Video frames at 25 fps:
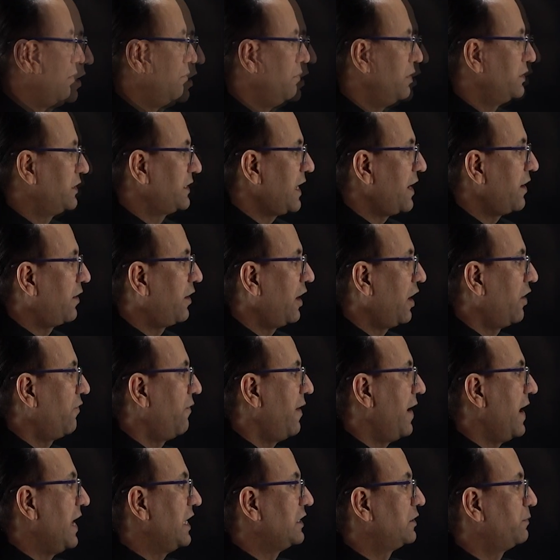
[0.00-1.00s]
mesenteric
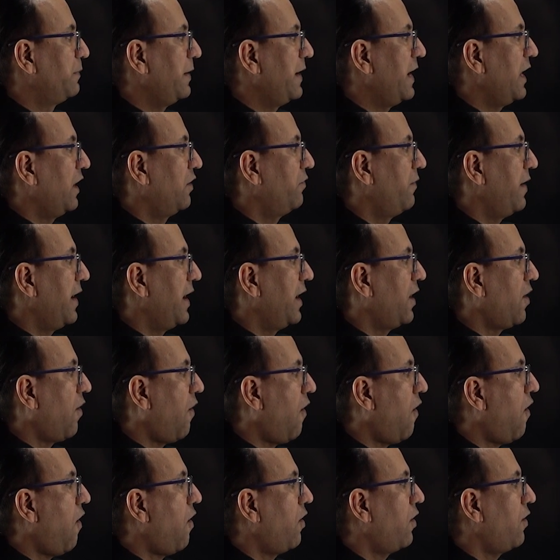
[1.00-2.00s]
vein, splenic vein.
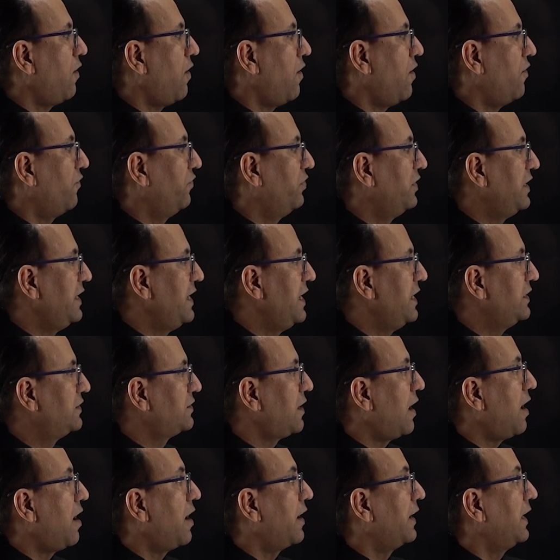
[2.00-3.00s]
All of these
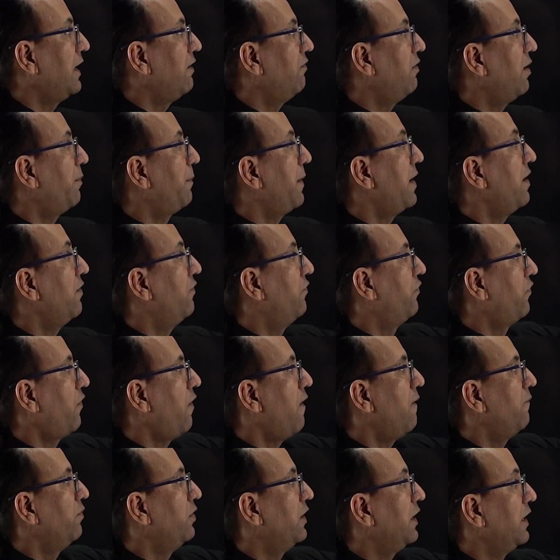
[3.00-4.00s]
are developing
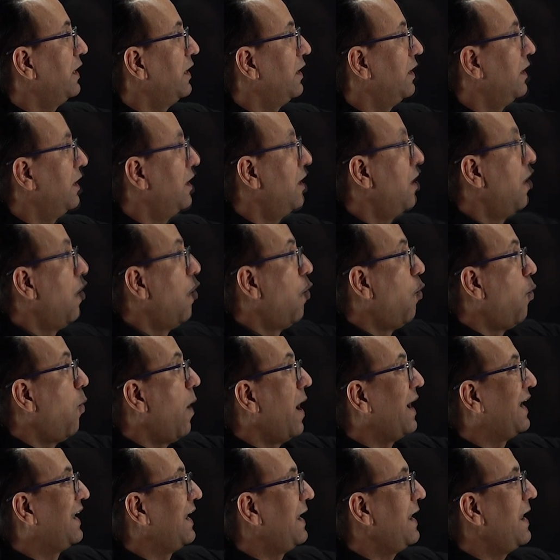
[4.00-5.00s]
from the
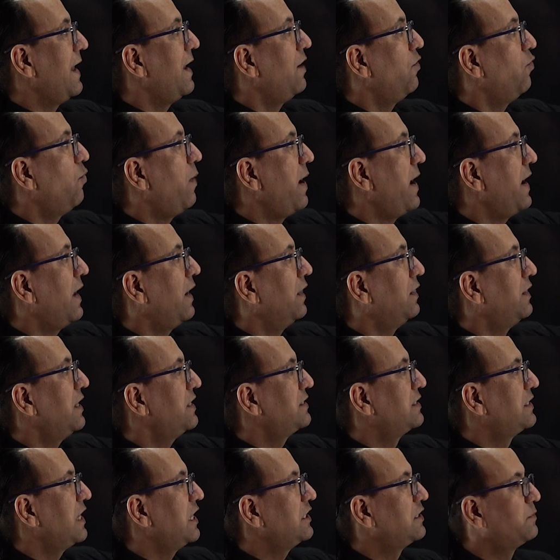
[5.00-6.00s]
vitelline vein.
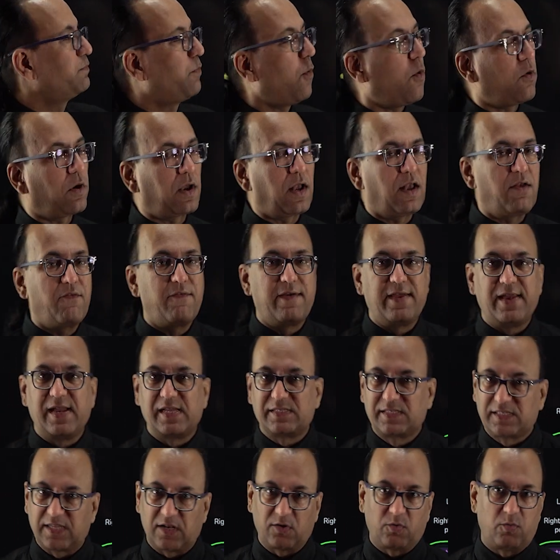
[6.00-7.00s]
This is portal
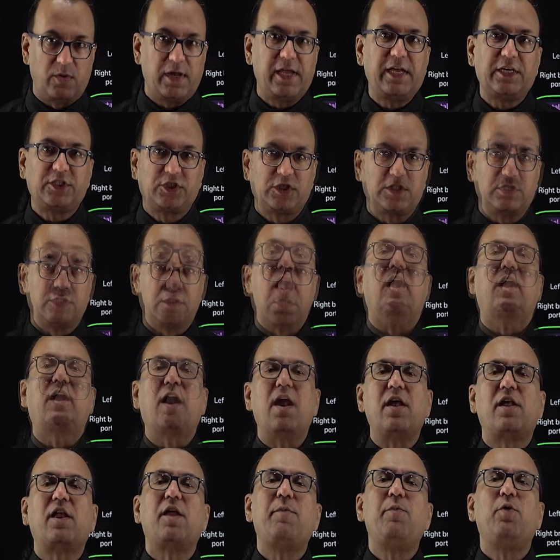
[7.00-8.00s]
venous circulation
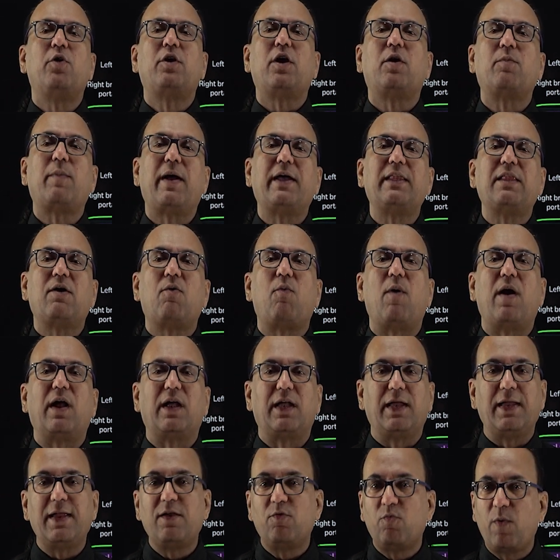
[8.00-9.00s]
contributed by the
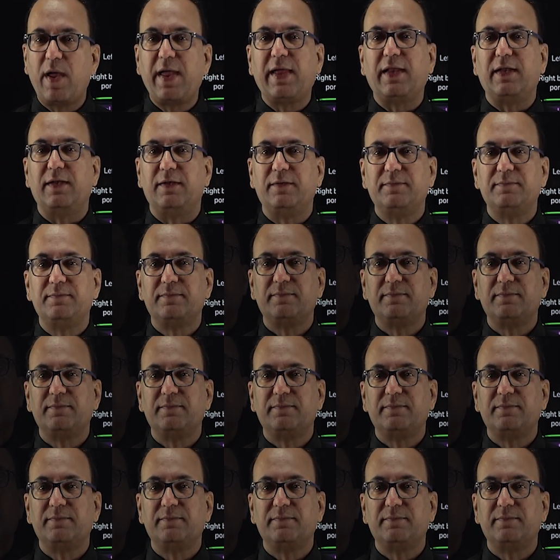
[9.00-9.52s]
vitelline vein.